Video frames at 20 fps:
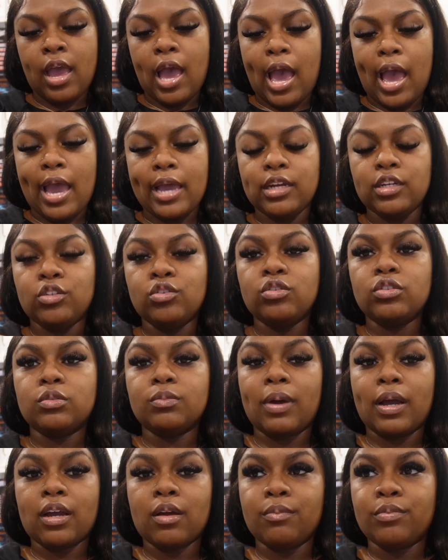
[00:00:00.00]
I had to use
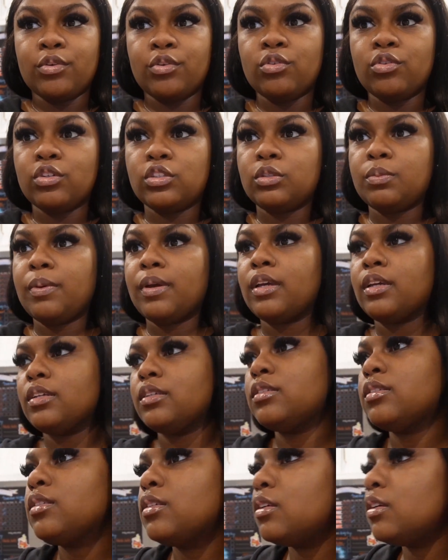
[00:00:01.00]
my computer space.